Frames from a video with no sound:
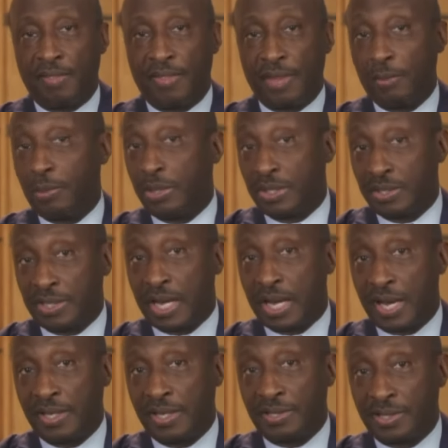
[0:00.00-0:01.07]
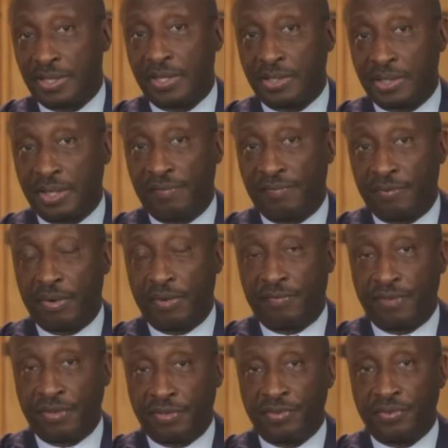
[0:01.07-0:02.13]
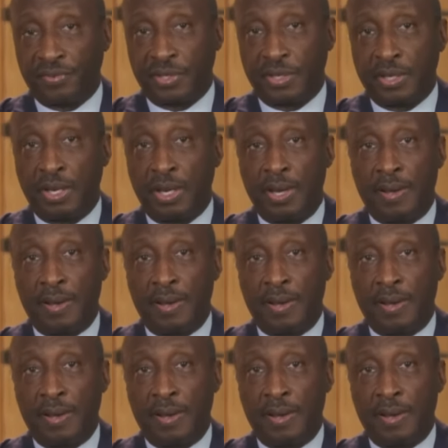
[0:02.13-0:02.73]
They were designed essentially for efficiency.